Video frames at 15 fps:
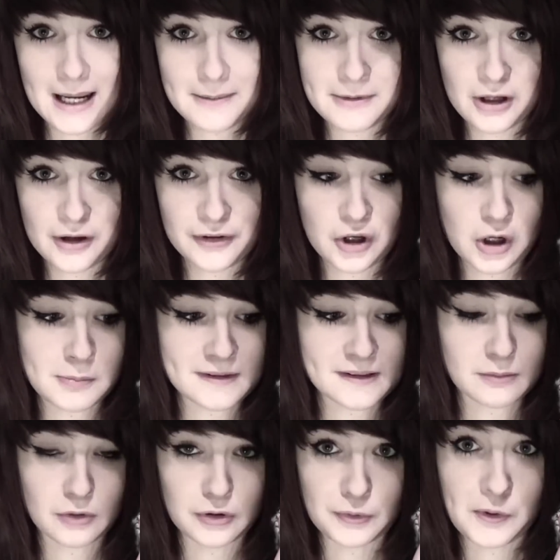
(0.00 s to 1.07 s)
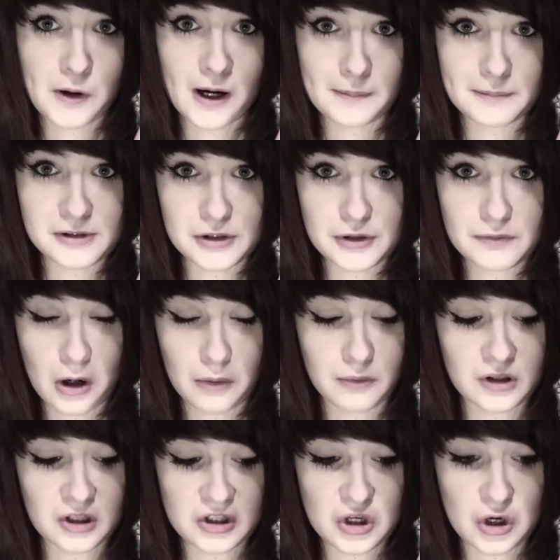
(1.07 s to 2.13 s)
Let me know in the comments what you've got up to. I
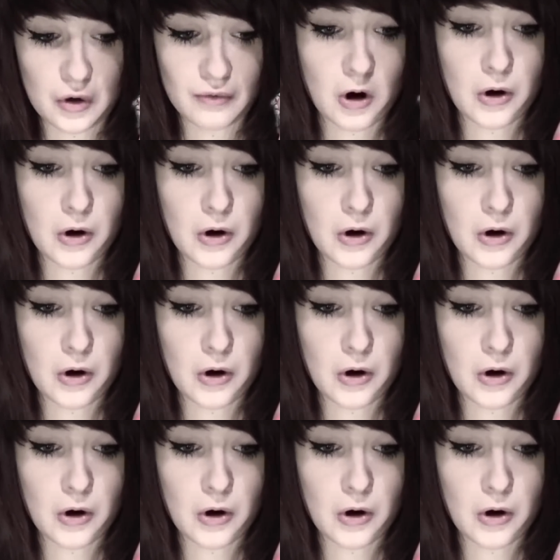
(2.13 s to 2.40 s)
want to know.